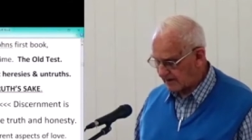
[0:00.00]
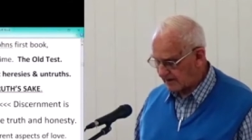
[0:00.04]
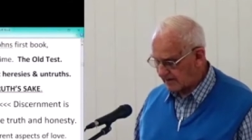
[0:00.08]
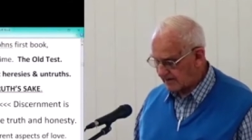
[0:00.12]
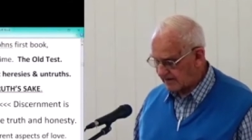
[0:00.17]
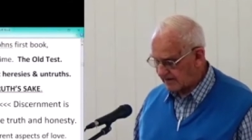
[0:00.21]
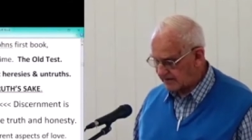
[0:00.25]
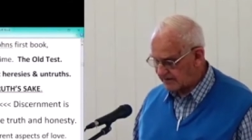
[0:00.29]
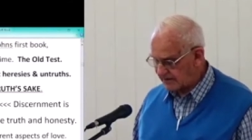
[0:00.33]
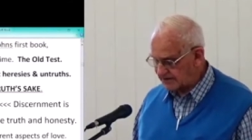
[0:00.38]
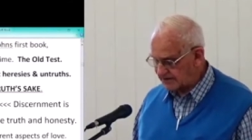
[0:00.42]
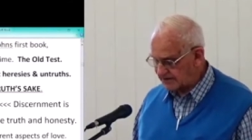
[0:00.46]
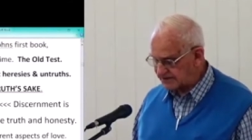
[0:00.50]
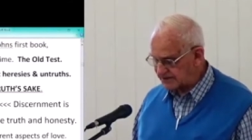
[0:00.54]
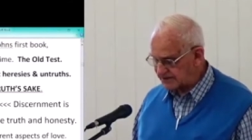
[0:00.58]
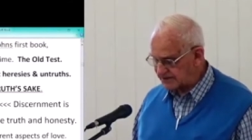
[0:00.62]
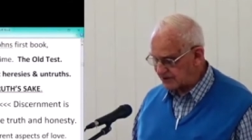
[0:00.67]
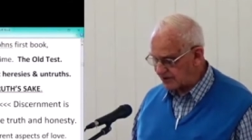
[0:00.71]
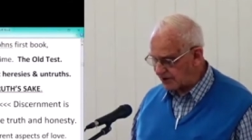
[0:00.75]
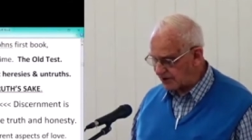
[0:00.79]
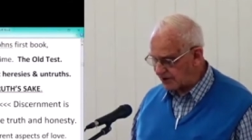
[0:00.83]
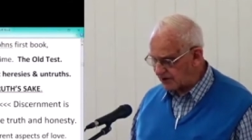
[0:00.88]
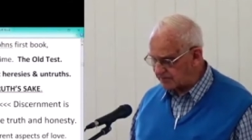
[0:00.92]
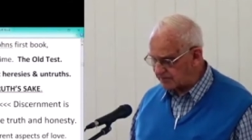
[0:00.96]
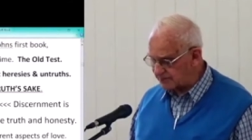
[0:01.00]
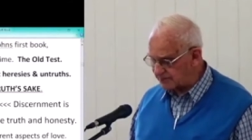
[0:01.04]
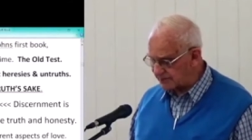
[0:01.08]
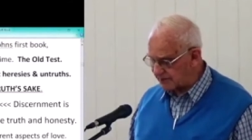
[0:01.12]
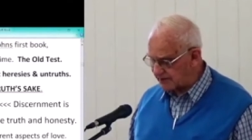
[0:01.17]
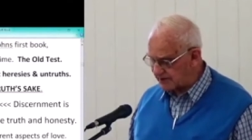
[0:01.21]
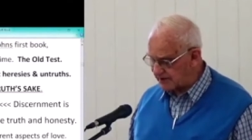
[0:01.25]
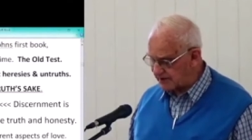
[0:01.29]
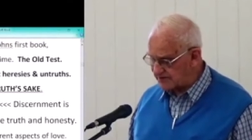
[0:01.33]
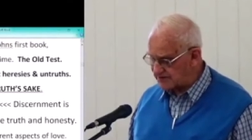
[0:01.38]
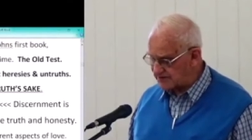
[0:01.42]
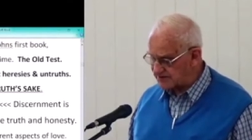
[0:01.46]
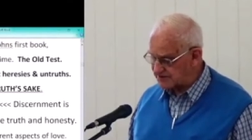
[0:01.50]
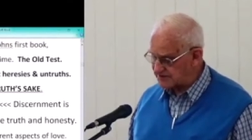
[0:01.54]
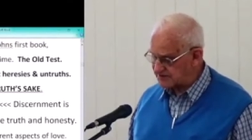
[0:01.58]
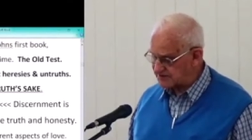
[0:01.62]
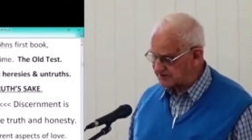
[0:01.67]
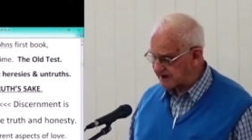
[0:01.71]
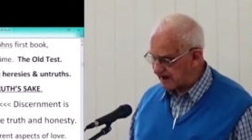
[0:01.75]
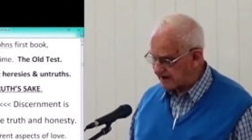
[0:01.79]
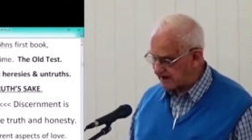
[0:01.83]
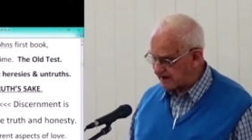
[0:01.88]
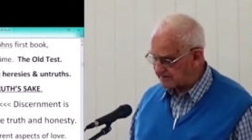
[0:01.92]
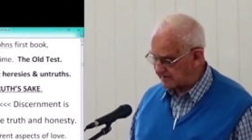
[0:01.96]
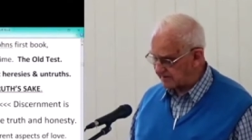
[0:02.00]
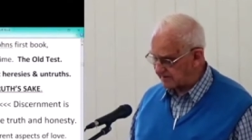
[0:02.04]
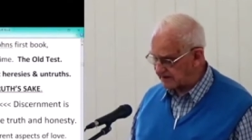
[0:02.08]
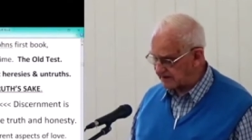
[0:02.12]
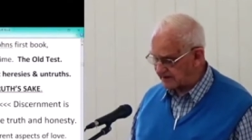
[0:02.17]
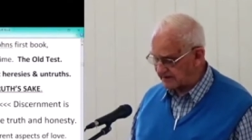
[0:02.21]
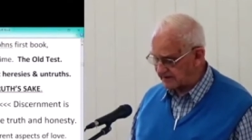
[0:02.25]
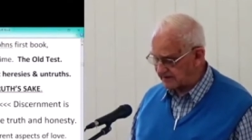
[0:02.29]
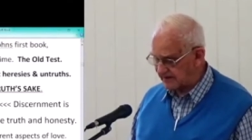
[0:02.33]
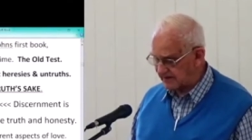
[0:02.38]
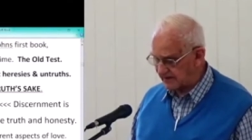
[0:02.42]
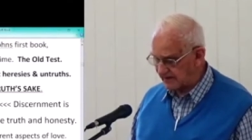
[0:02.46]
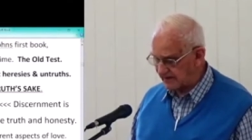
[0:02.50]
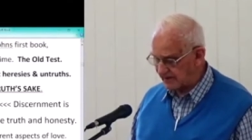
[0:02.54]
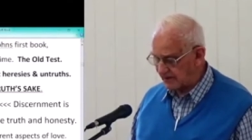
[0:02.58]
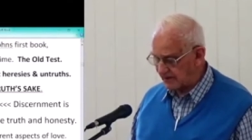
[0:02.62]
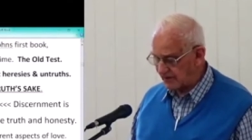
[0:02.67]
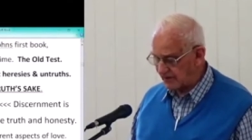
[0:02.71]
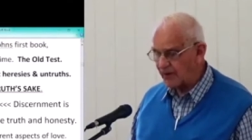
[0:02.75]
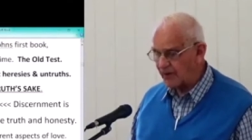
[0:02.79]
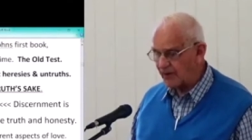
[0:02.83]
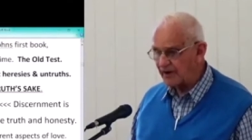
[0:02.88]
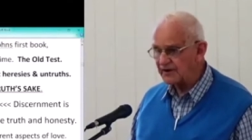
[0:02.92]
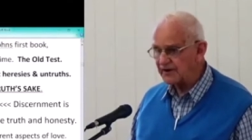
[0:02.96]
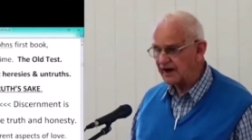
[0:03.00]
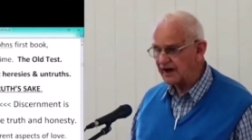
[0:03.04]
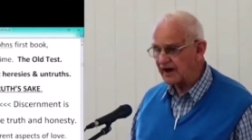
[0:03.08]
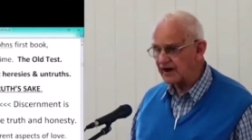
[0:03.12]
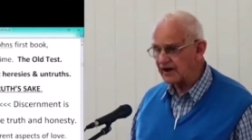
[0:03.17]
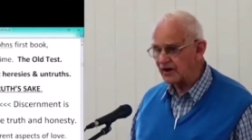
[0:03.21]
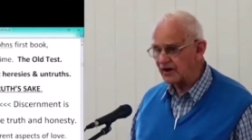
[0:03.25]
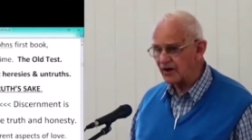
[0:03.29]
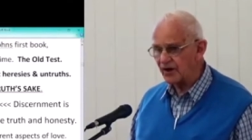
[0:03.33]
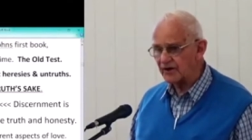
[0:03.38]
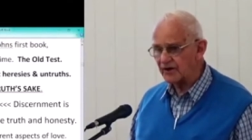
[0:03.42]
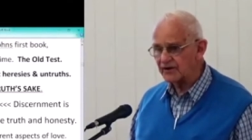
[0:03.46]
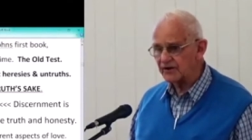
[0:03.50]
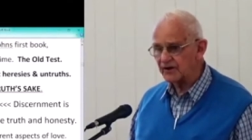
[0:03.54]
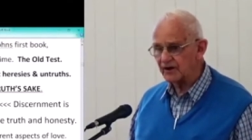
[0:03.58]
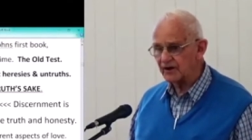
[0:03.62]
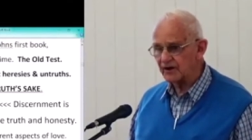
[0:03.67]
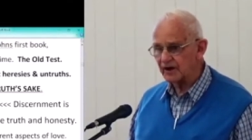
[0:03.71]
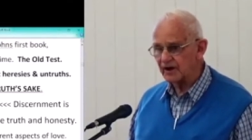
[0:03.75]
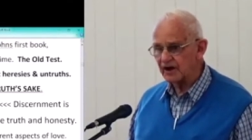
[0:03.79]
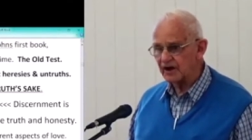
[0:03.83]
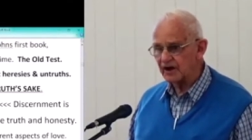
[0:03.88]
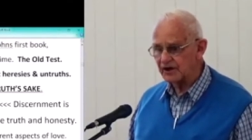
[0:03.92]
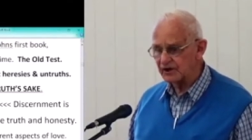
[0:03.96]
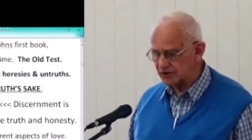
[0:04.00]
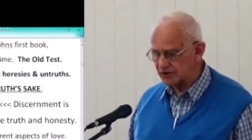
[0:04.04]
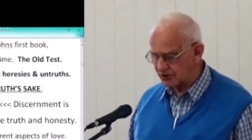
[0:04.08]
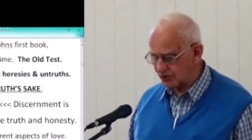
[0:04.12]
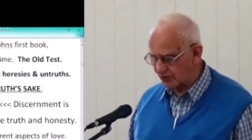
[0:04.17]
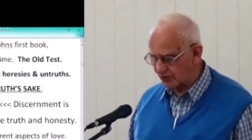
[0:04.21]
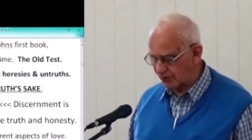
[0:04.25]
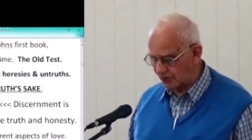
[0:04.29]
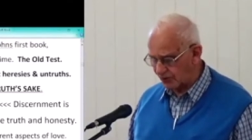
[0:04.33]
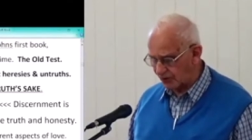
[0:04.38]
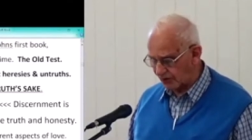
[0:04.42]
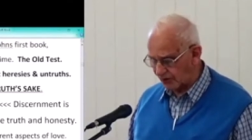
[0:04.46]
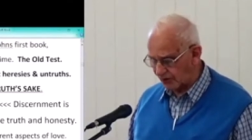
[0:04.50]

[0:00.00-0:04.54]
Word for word: This God breathed statement we cannot ignore.